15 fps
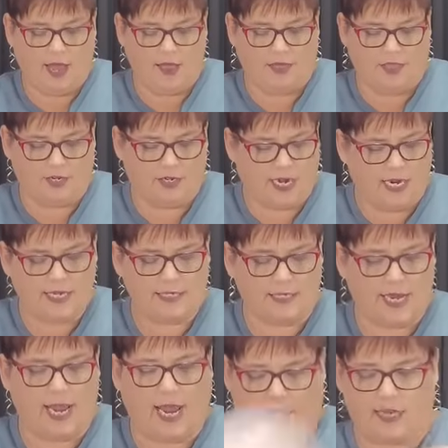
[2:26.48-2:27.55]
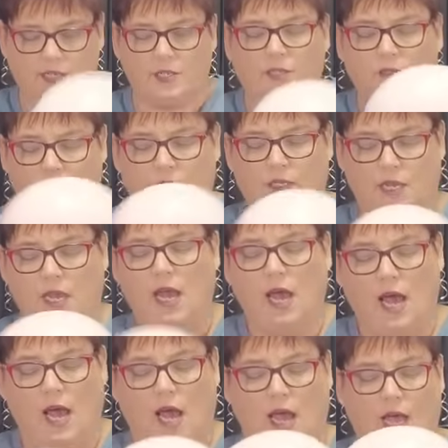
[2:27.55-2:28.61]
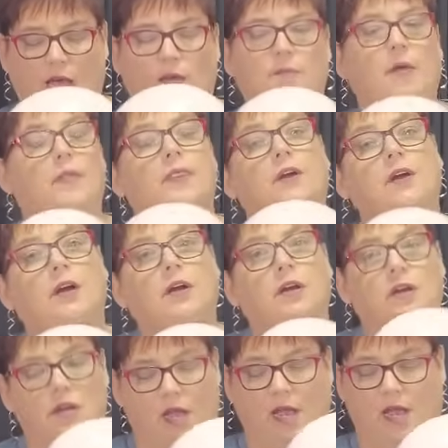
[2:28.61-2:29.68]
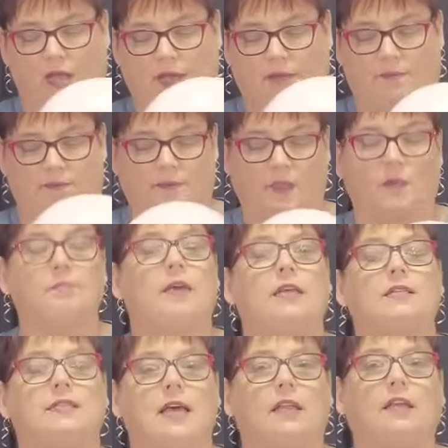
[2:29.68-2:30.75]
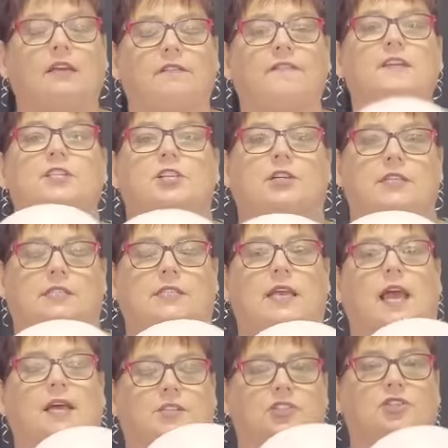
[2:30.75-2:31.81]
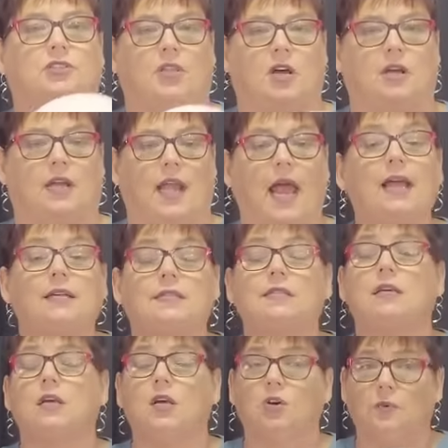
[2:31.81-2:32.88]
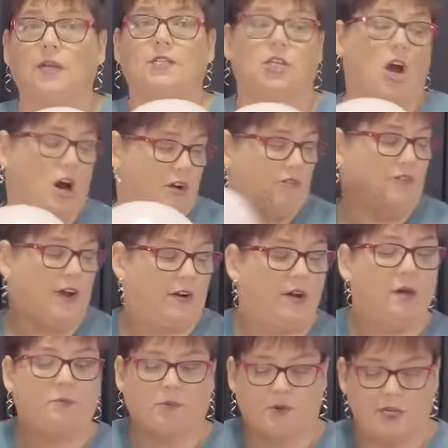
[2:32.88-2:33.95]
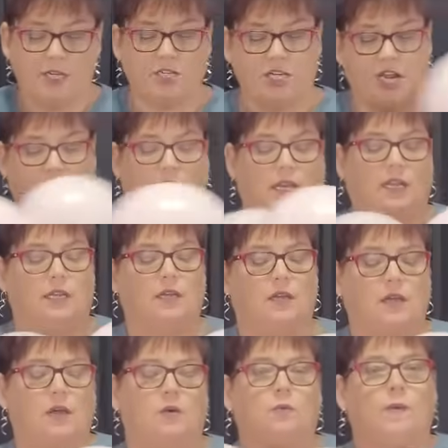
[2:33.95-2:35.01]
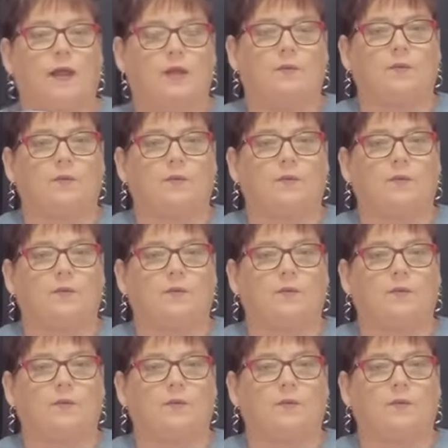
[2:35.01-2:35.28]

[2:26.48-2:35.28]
They're nice to handle. Their big selling feature is the extra long necks, which are very appreciated when